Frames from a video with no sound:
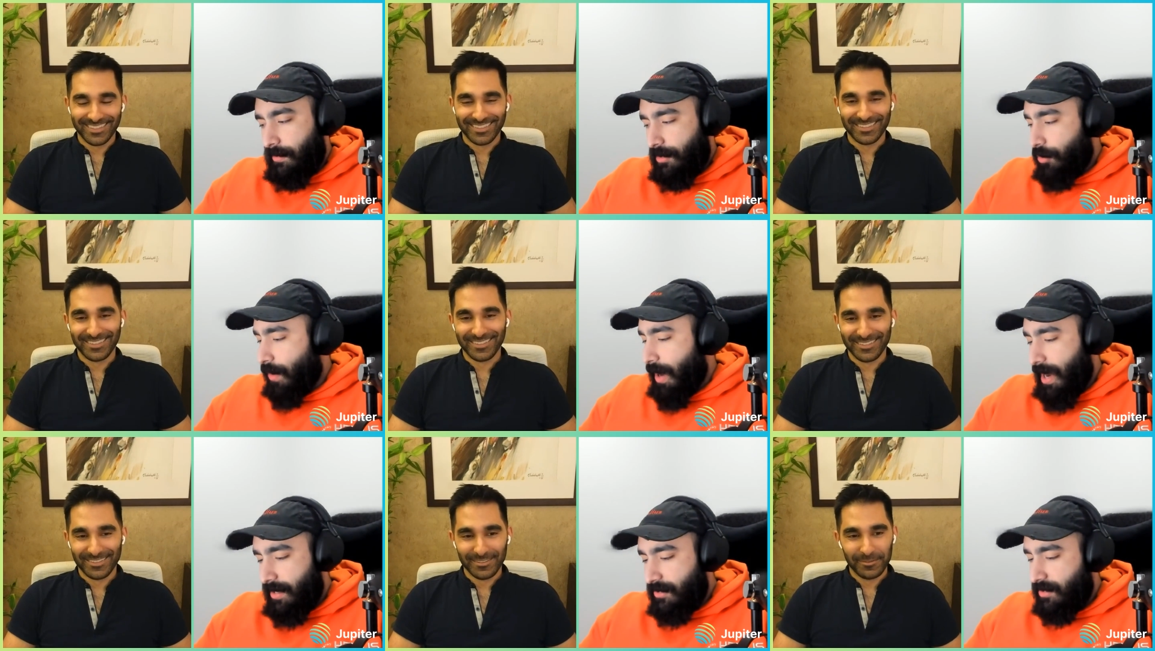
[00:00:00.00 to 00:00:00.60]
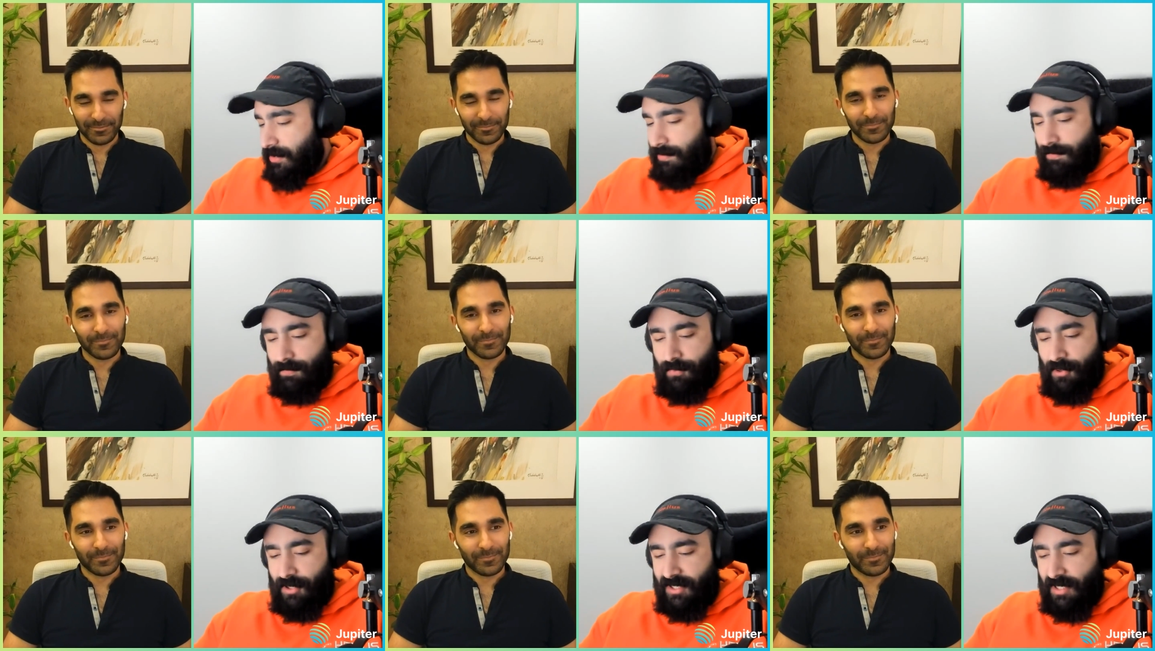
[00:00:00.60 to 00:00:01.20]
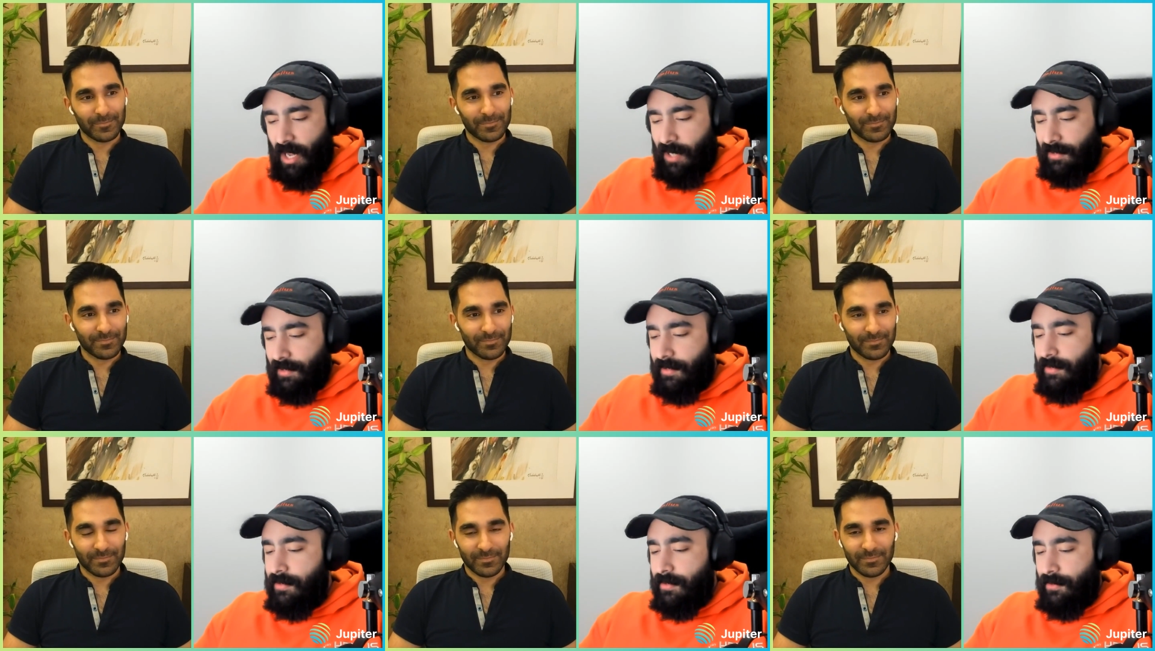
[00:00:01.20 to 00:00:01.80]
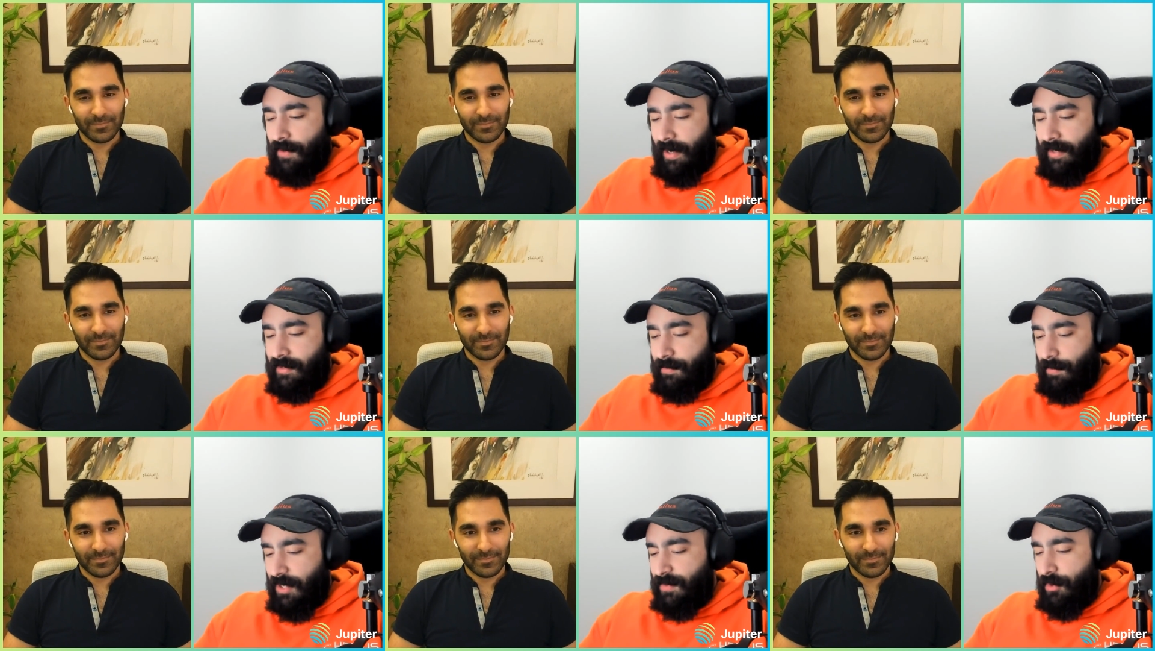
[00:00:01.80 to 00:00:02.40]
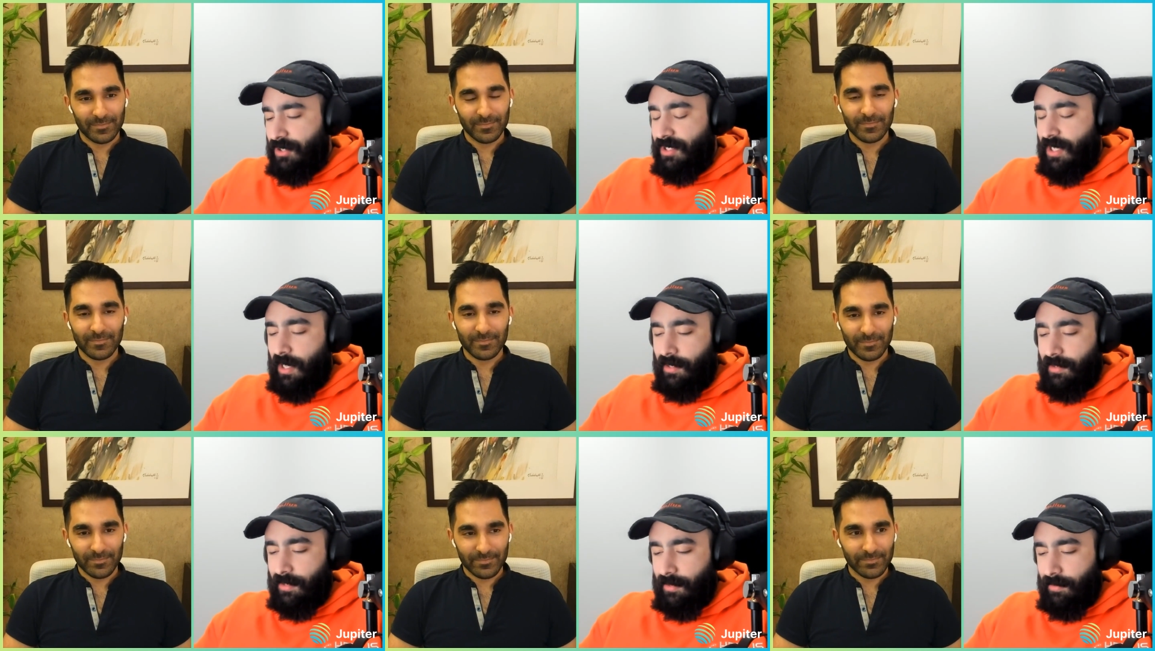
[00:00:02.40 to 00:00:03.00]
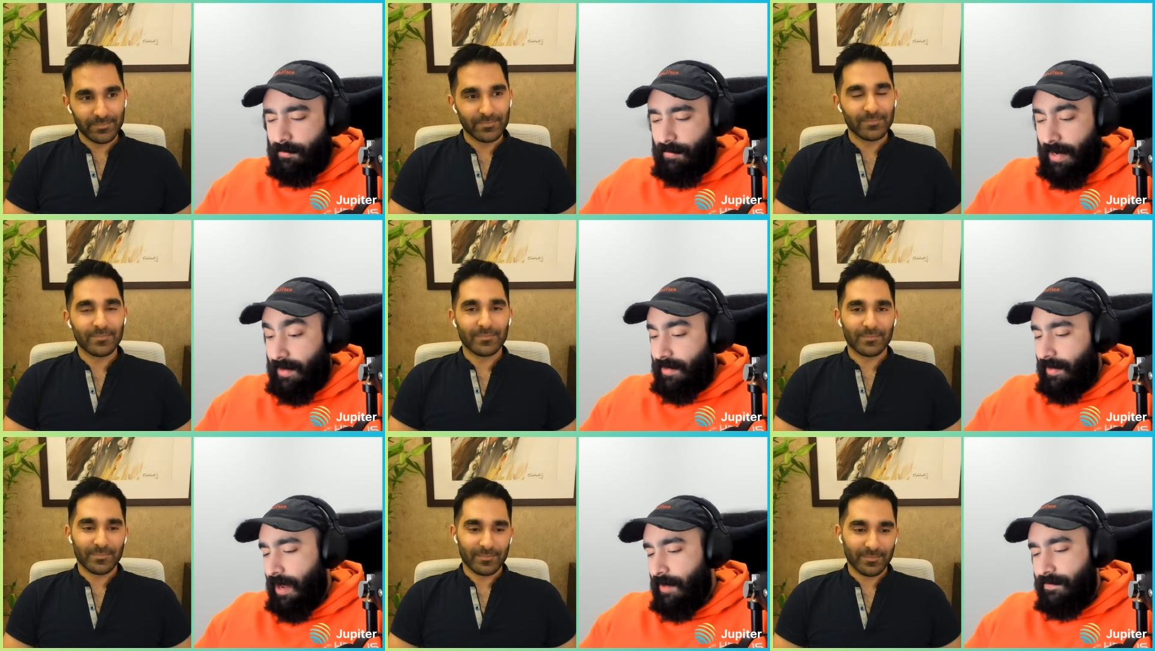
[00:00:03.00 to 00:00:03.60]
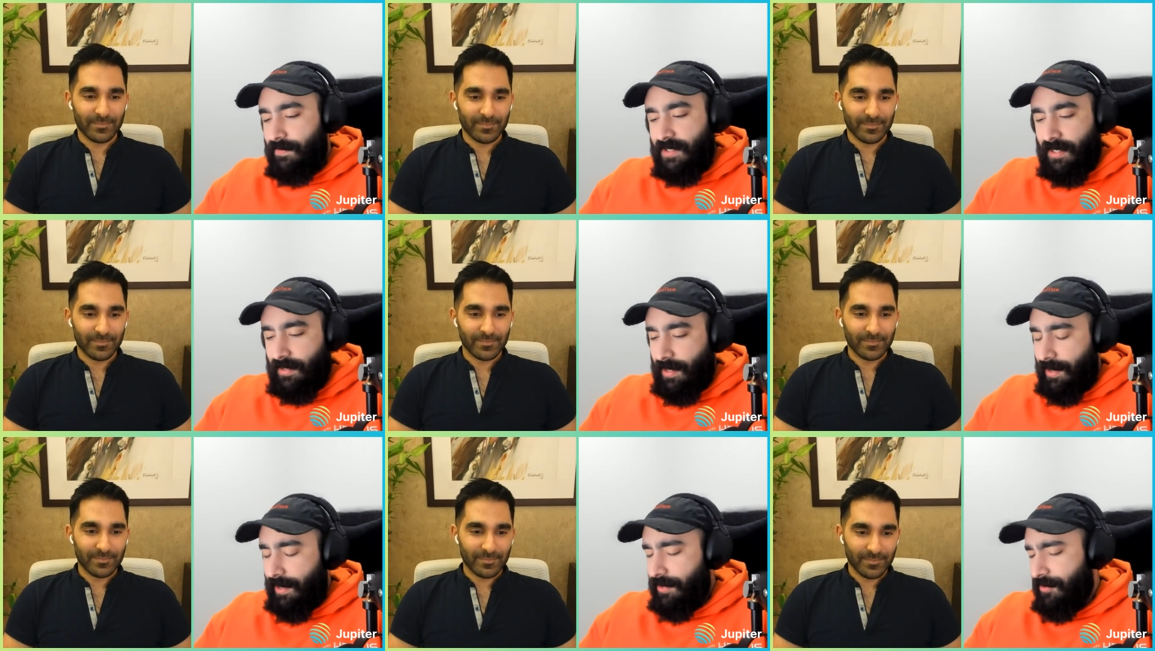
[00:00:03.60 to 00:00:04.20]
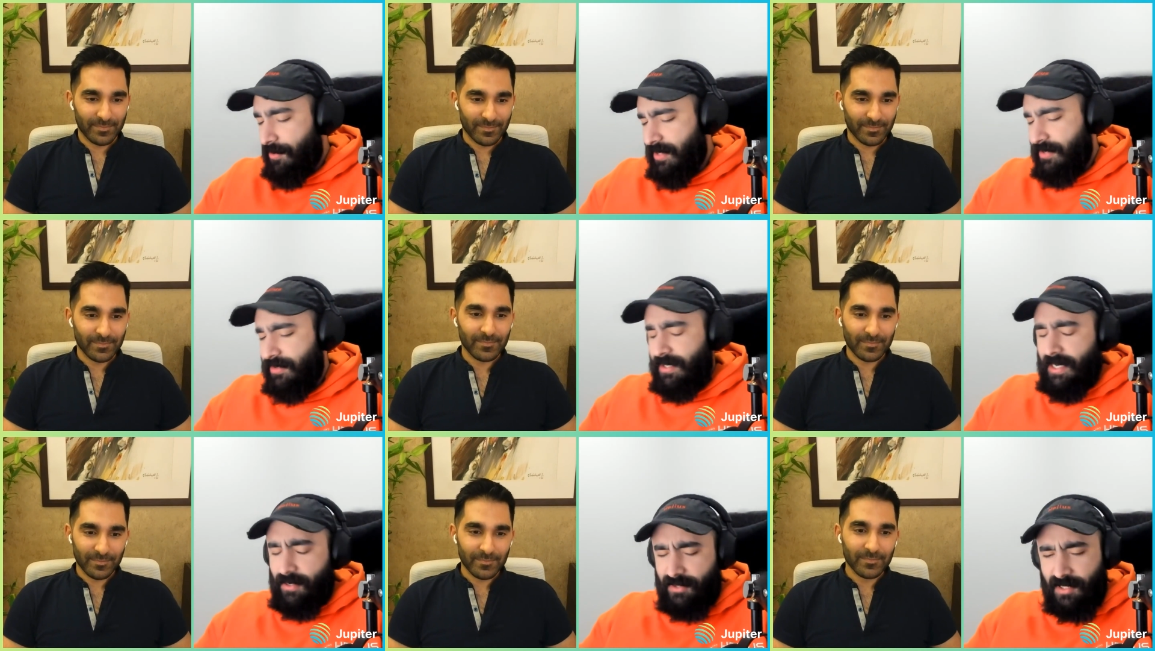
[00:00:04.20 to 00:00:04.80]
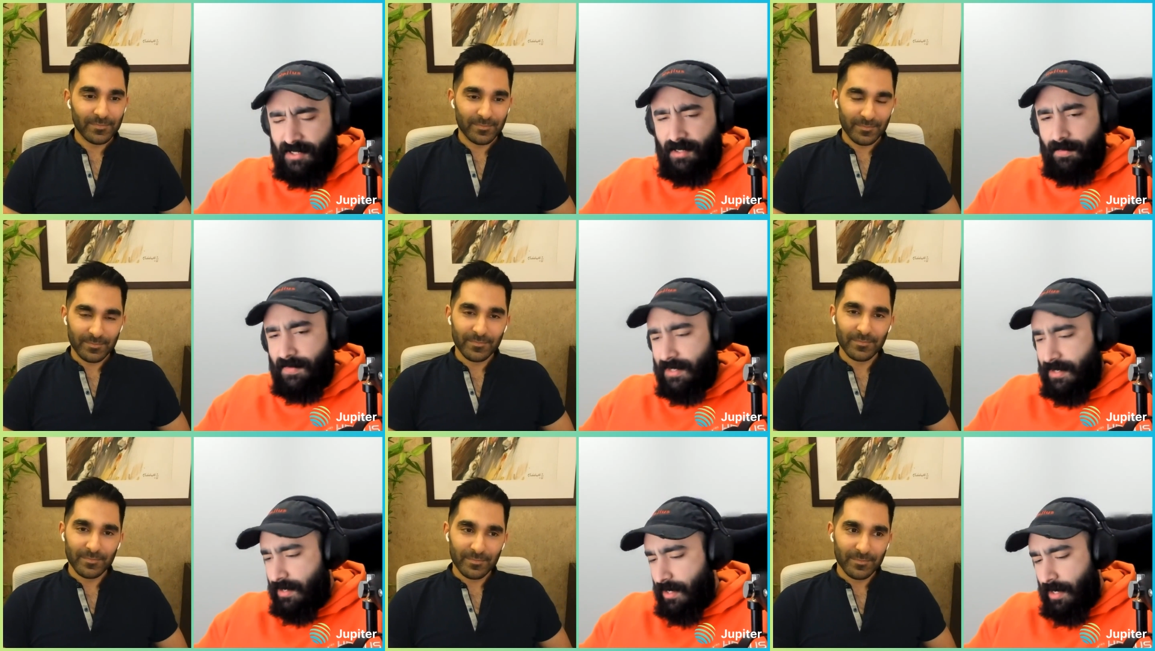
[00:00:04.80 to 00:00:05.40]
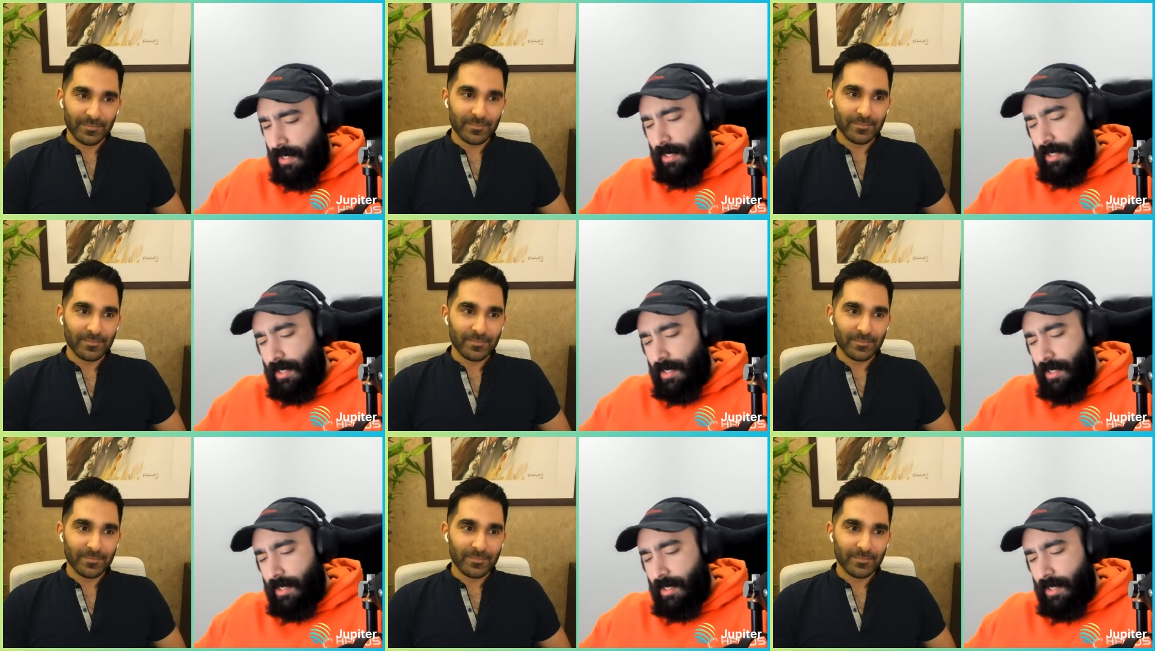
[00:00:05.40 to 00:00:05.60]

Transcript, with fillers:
Speaker 1: The UI is pretty solid, right? much more solid than anything I've seen in any other ecosystems.